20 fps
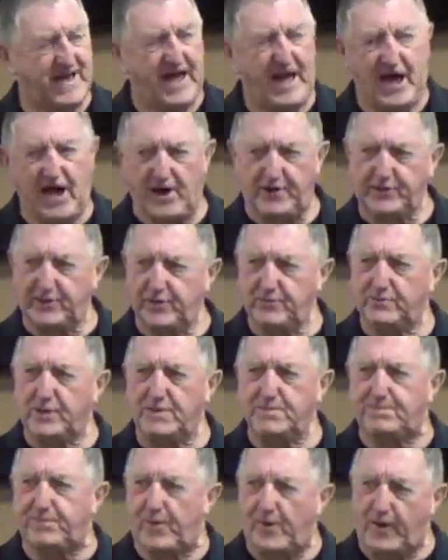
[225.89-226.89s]
right. how do you
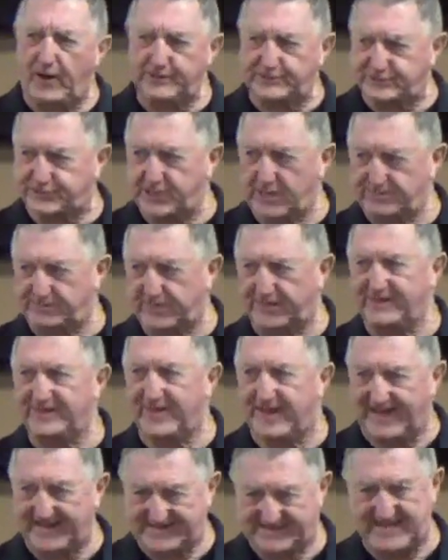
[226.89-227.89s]
impart something
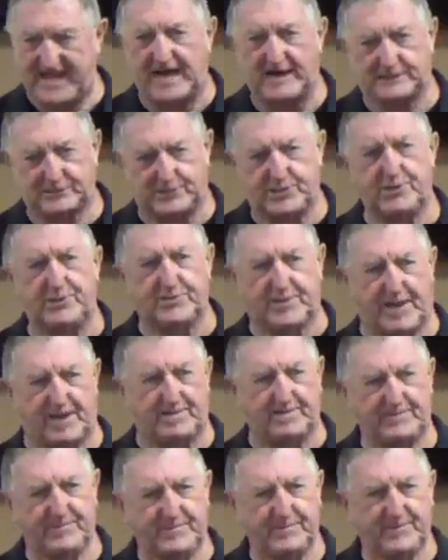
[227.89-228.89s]
like that to
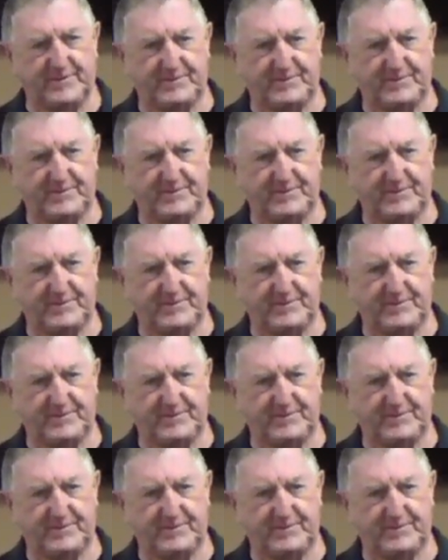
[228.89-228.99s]
them?